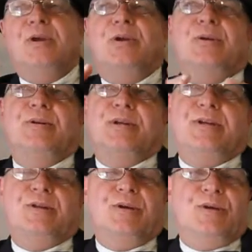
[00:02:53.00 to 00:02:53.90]

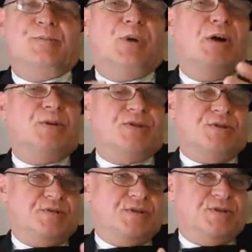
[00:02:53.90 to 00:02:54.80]
The Prime
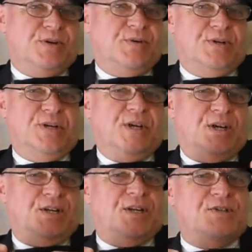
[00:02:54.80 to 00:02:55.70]
Minister and so on
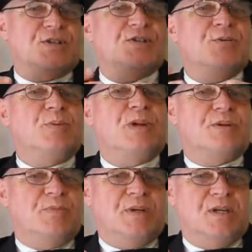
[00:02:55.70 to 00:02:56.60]
doesn't
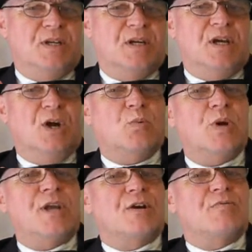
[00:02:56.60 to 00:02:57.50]
appear to be
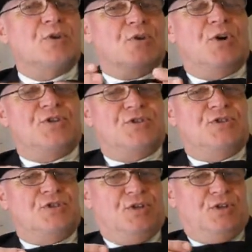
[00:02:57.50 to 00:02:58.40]
aware of the
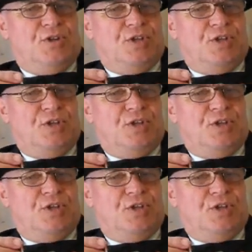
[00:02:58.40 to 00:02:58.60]
crisis